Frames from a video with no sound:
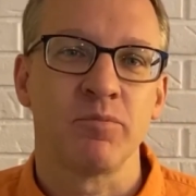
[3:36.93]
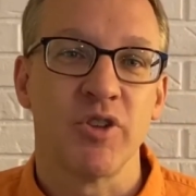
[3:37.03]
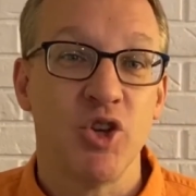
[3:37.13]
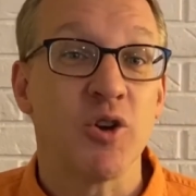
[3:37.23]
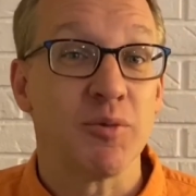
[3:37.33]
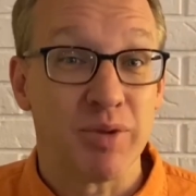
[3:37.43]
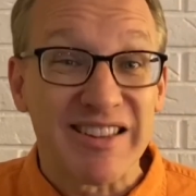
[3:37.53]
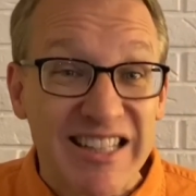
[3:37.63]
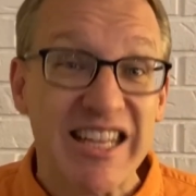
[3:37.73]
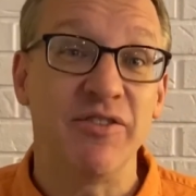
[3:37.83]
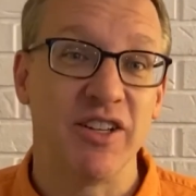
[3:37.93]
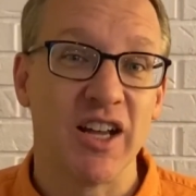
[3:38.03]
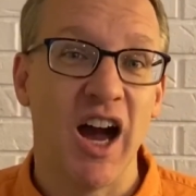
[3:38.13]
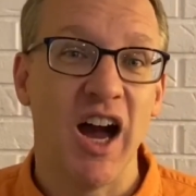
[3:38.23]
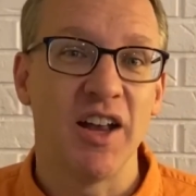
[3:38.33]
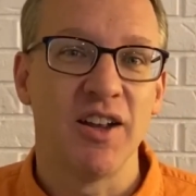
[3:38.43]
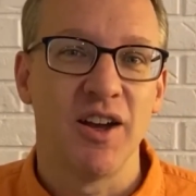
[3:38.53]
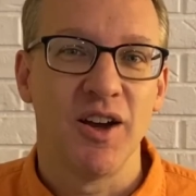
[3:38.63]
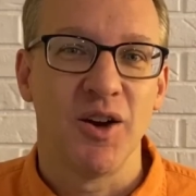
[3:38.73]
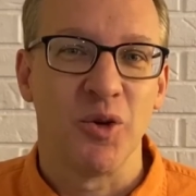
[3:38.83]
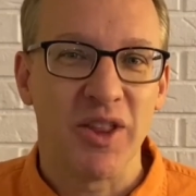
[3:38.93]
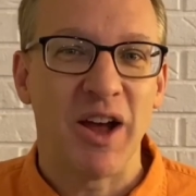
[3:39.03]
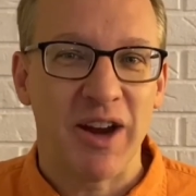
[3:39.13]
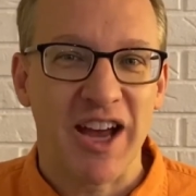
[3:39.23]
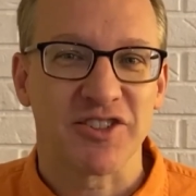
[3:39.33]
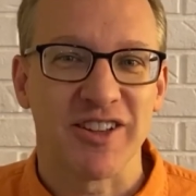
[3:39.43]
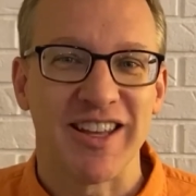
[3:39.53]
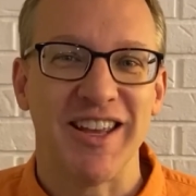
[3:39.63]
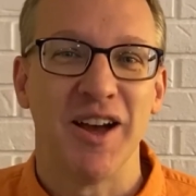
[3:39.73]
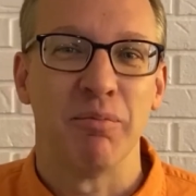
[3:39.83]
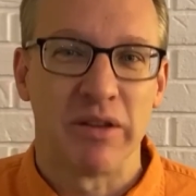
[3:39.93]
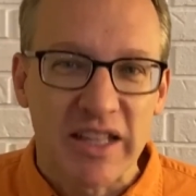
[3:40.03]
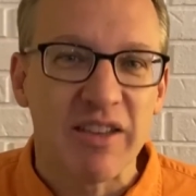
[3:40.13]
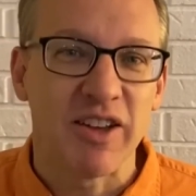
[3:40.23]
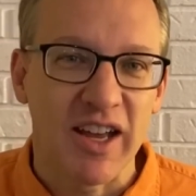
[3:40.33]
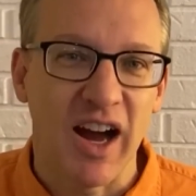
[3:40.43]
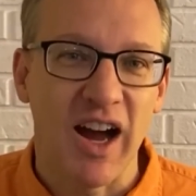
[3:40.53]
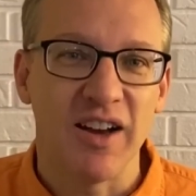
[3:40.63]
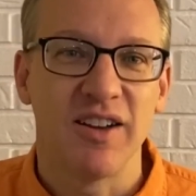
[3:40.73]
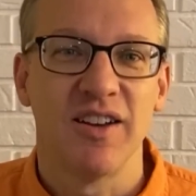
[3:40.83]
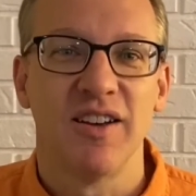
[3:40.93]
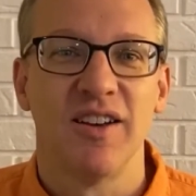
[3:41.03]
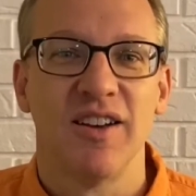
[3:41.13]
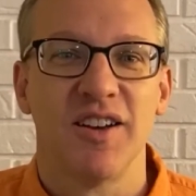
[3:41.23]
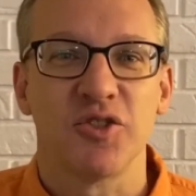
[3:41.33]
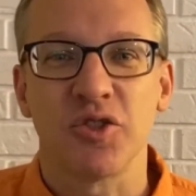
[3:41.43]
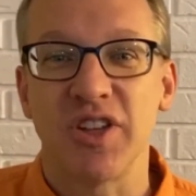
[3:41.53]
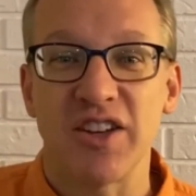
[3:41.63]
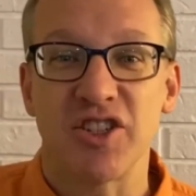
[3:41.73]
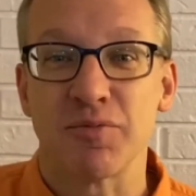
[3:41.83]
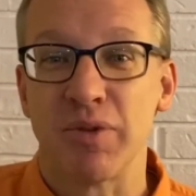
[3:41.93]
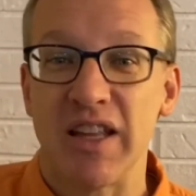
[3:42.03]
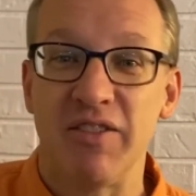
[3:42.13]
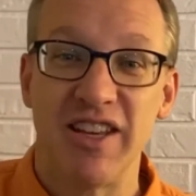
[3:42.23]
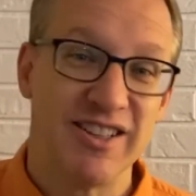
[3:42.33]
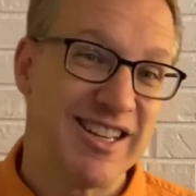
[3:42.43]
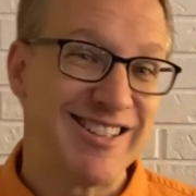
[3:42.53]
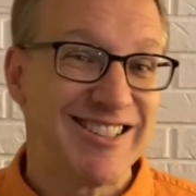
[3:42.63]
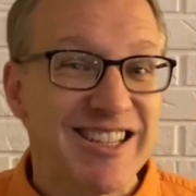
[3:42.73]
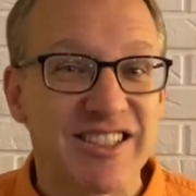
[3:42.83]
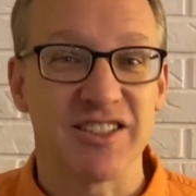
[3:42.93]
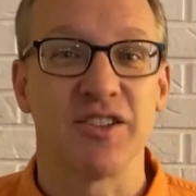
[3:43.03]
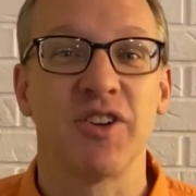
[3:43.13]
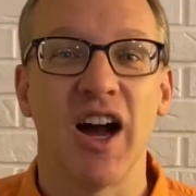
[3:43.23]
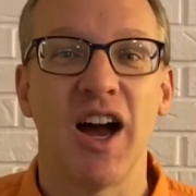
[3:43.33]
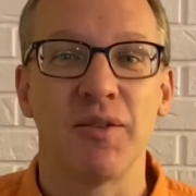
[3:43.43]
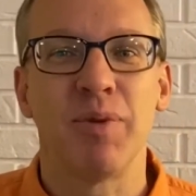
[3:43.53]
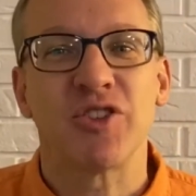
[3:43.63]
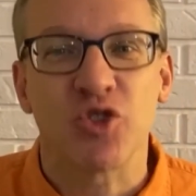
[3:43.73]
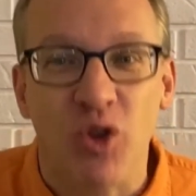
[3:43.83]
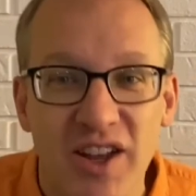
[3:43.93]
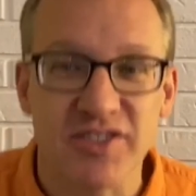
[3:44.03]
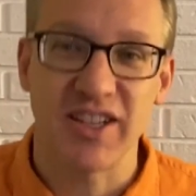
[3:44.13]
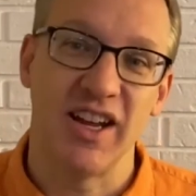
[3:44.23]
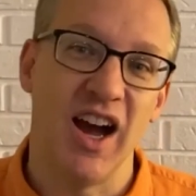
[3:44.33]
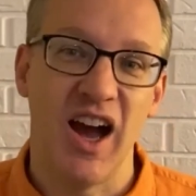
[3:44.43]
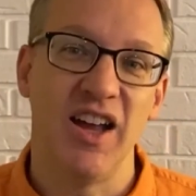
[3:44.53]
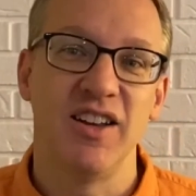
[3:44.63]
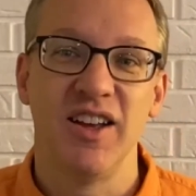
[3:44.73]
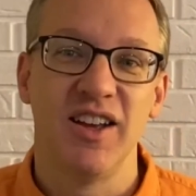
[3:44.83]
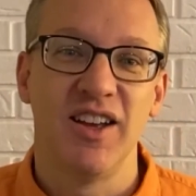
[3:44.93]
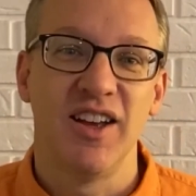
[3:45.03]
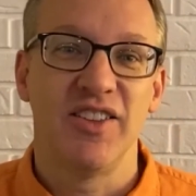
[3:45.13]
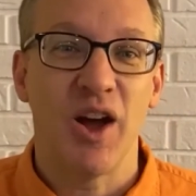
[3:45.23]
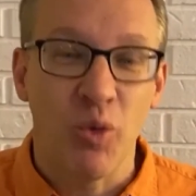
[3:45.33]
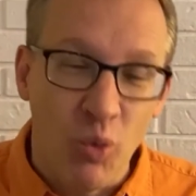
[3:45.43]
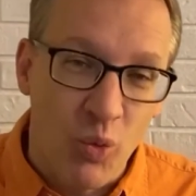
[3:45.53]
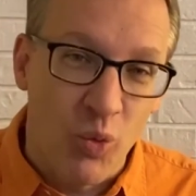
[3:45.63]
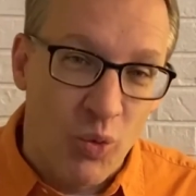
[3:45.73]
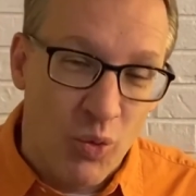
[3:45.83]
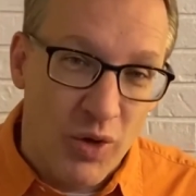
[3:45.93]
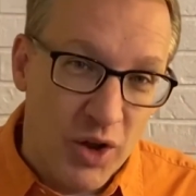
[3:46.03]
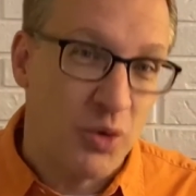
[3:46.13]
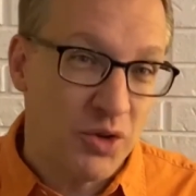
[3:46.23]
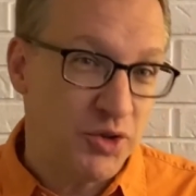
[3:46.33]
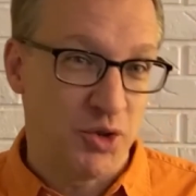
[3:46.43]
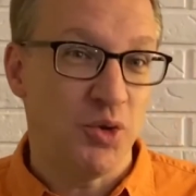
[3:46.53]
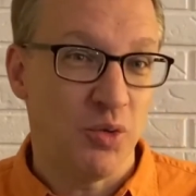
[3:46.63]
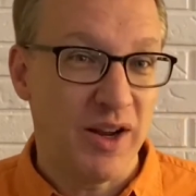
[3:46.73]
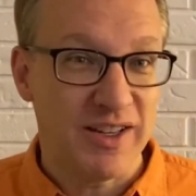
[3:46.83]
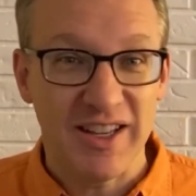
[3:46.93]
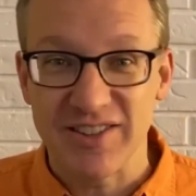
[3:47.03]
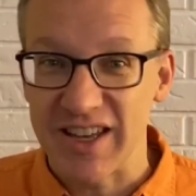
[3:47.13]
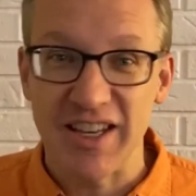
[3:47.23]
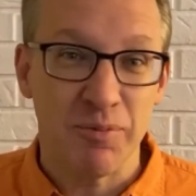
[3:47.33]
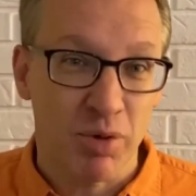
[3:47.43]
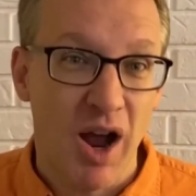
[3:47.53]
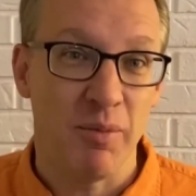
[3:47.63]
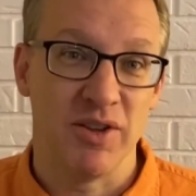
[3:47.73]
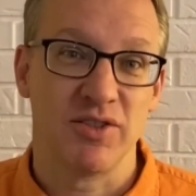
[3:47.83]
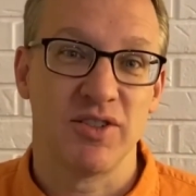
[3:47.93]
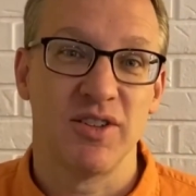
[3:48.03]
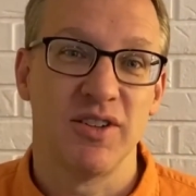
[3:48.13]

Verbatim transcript: You can believe in God without actually believing God. So it's not just believing in the existence of God, but trusting God that he will do what he said he promised.